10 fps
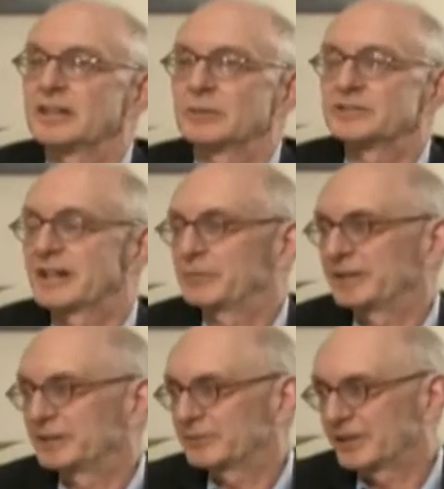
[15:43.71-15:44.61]
that was
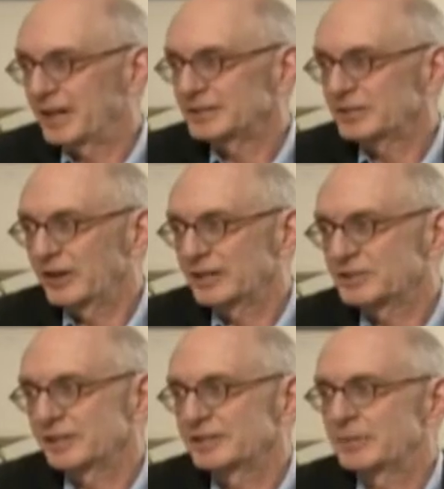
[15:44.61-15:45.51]
nominated for an Oscar,
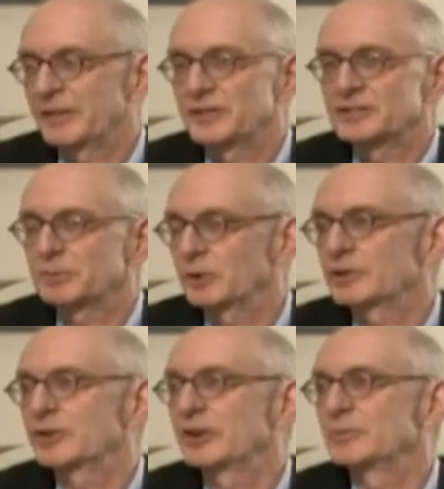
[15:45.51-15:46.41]
actually, about the
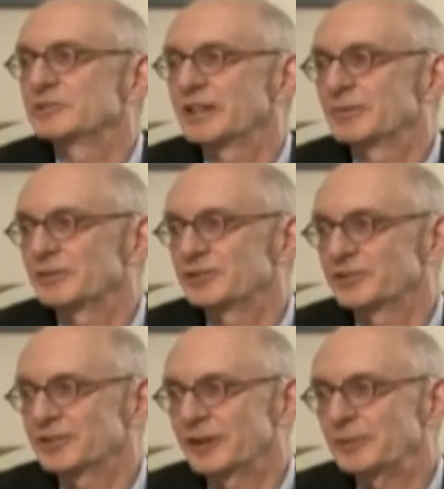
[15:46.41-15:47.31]
Exploratorium in San
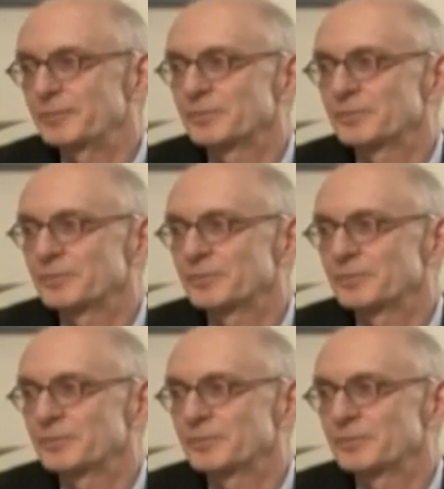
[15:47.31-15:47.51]
Francisco.